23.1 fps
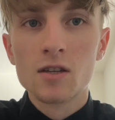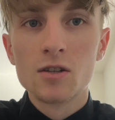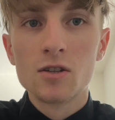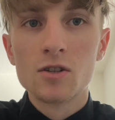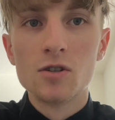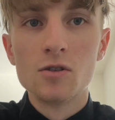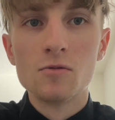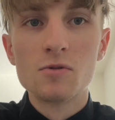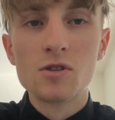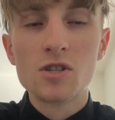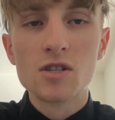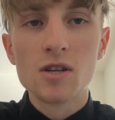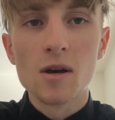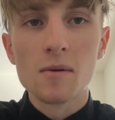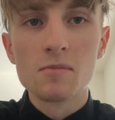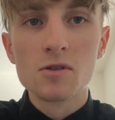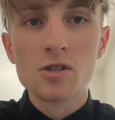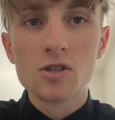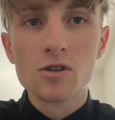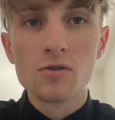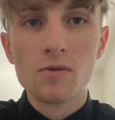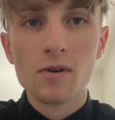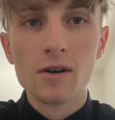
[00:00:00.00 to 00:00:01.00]
The
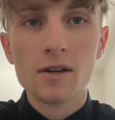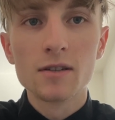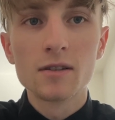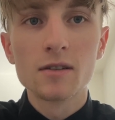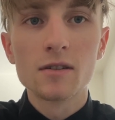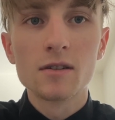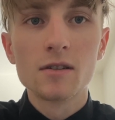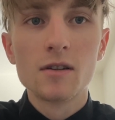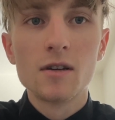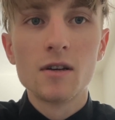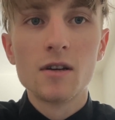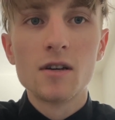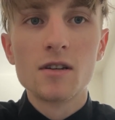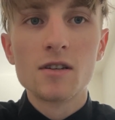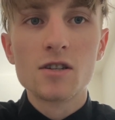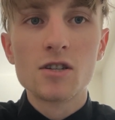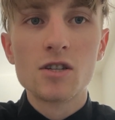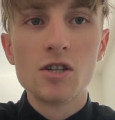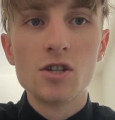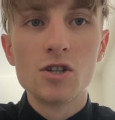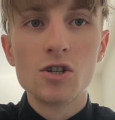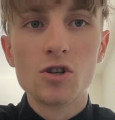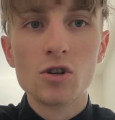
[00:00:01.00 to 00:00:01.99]
subsequent
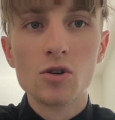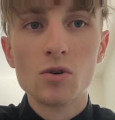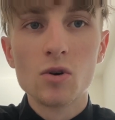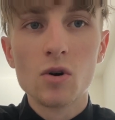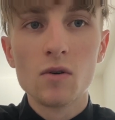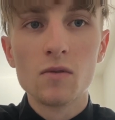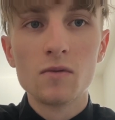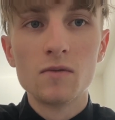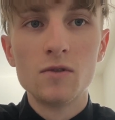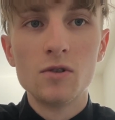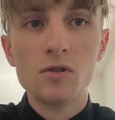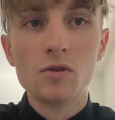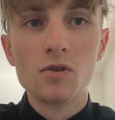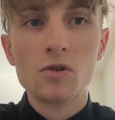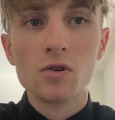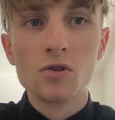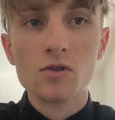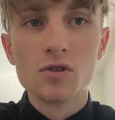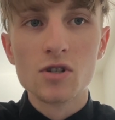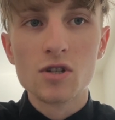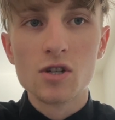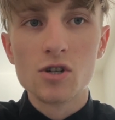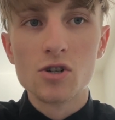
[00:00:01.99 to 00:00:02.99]
session of the
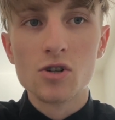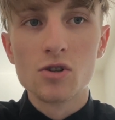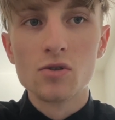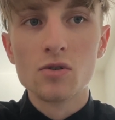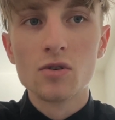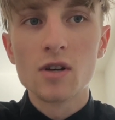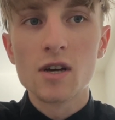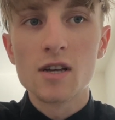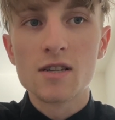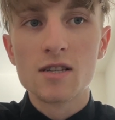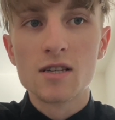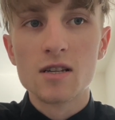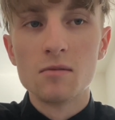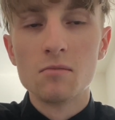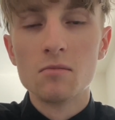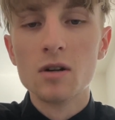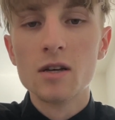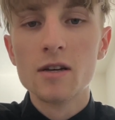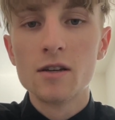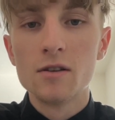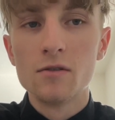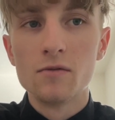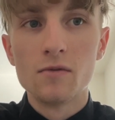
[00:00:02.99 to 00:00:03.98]
Constitutional
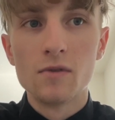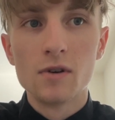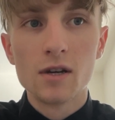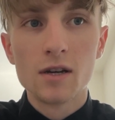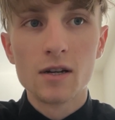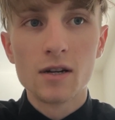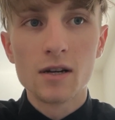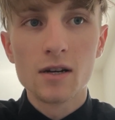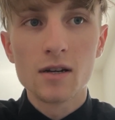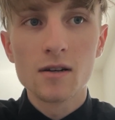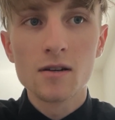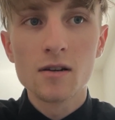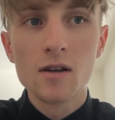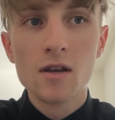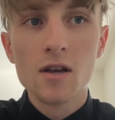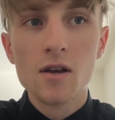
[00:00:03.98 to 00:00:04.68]
Assembly in Vienna,